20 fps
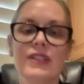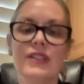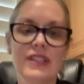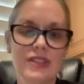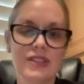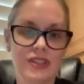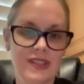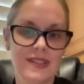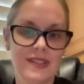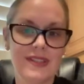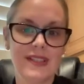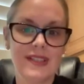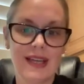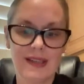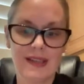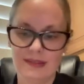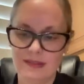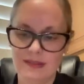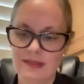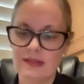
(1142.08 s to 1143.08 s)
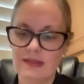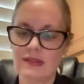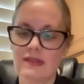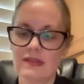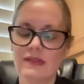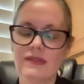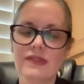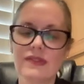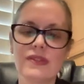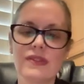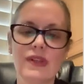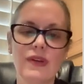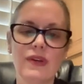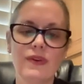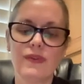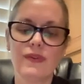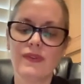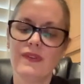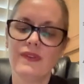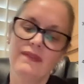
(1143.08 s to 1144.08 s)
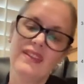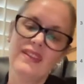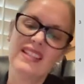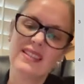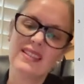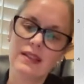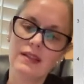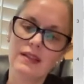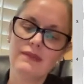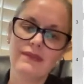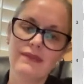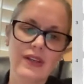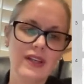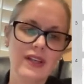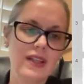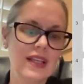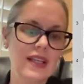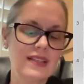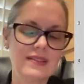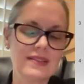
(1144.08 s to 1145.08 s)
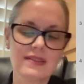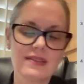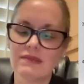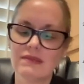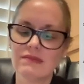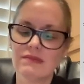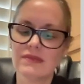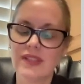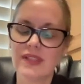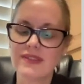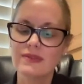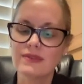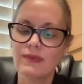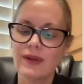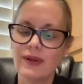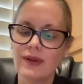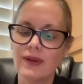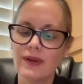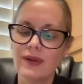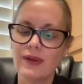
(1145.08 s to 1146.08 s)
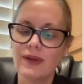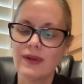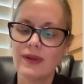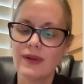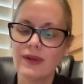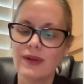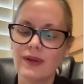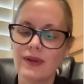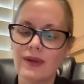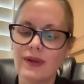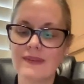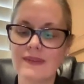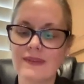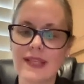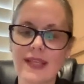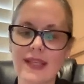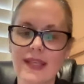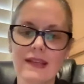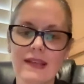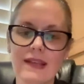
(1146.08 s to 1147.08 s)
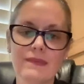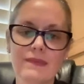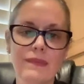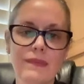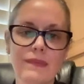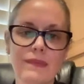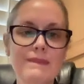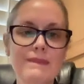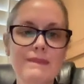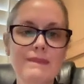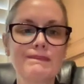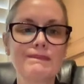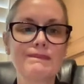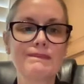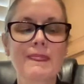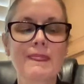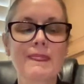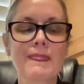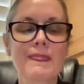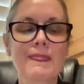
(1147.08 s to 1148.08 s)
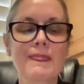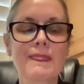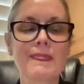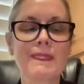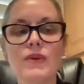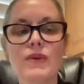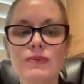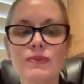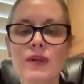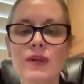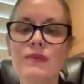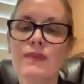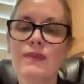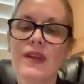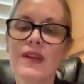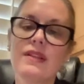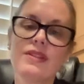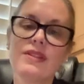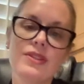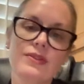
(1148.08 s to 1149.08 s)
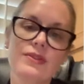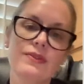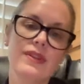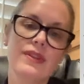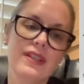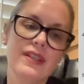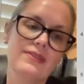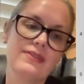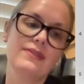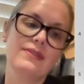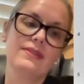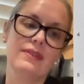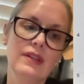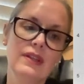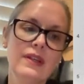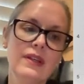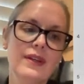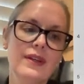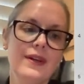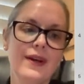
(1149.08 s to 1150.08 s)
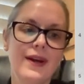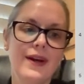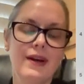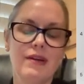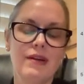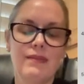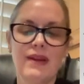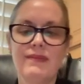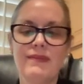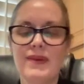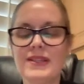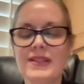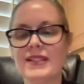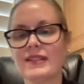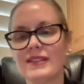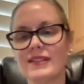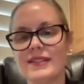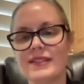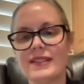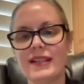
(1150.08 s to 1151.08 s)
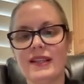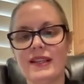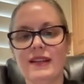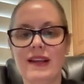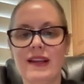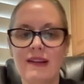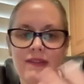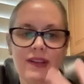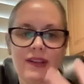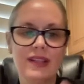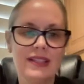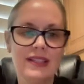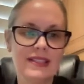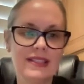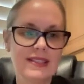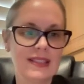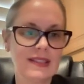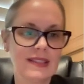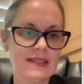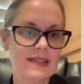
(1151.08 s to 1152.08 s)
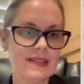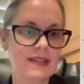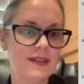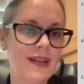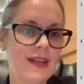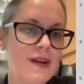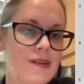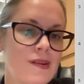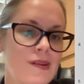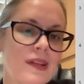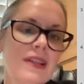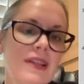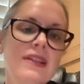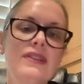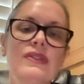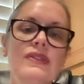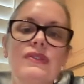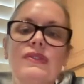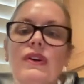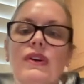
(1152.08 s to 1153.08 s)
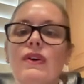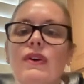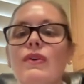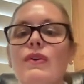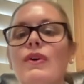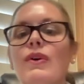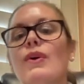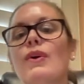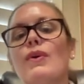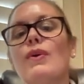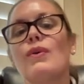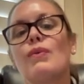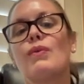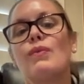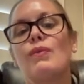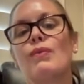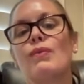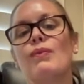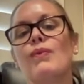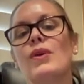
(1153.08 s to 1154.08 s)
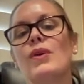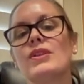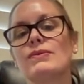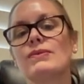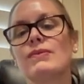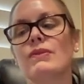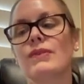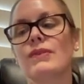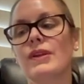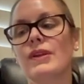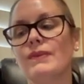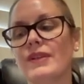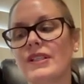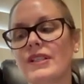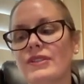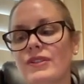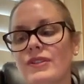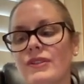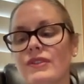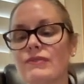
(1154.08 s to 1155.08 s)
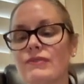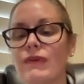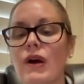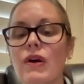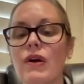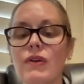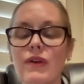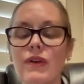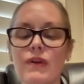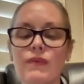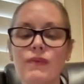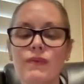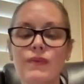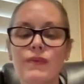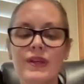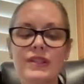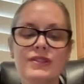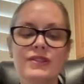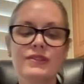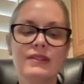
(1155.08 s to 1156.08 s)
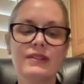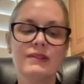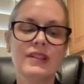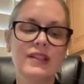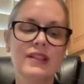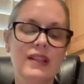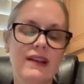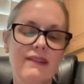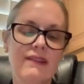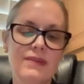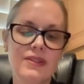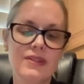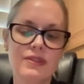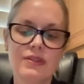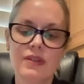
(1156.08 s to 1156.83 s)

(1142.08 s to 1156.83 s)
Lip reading: just yet. So that's a very less eloquent way of saying it. But so what's one way to do this? I basically said everything stinks till now. So what's one way we can do this? Well, we can do something that I've been,